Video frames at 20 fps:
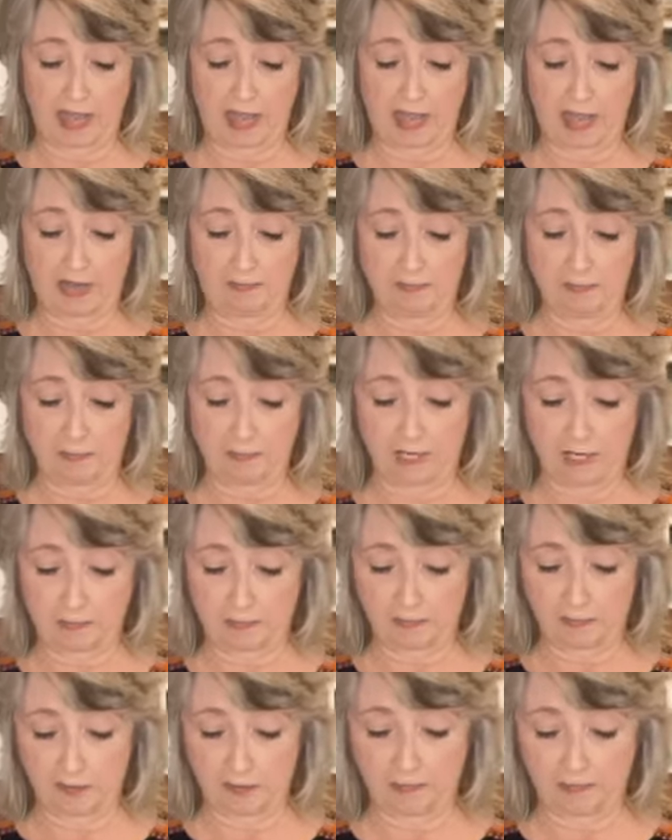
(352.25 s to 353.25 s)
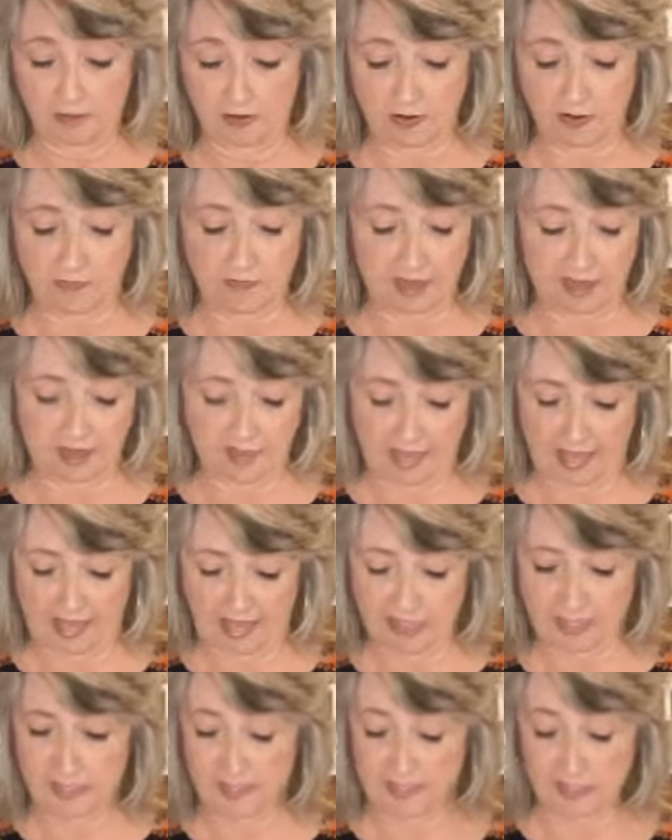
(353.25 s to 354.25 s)
I haven't been able to verify
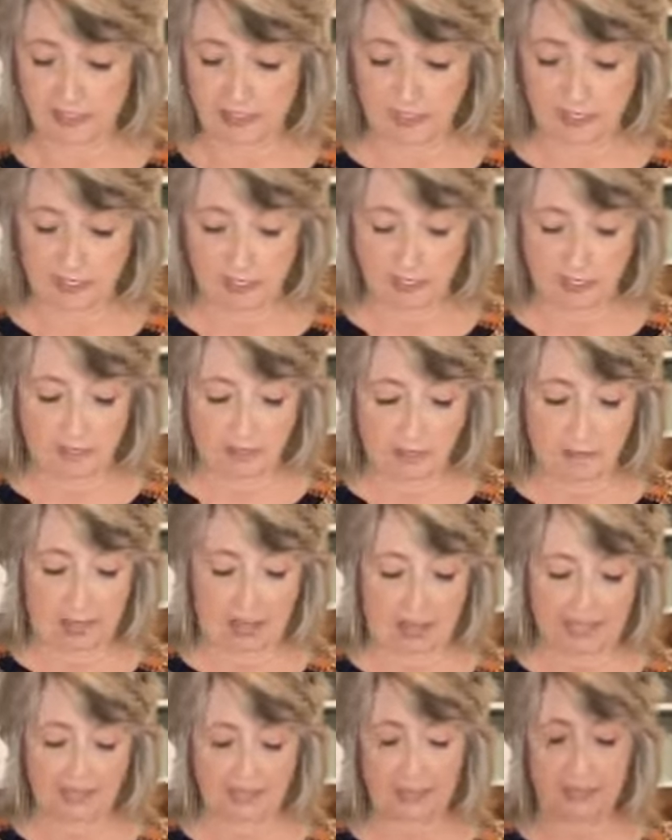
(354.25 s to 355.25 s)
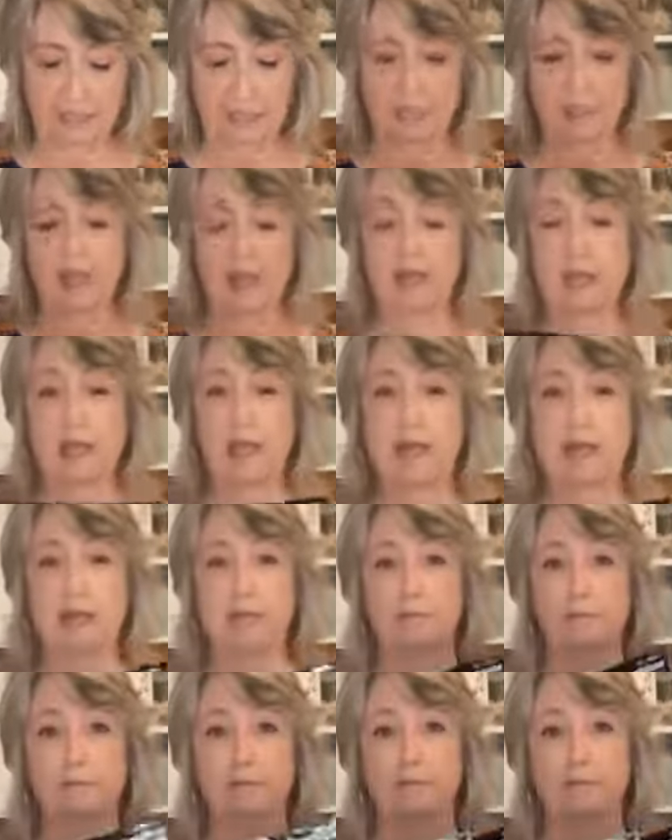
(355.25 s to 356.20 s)
that. But um,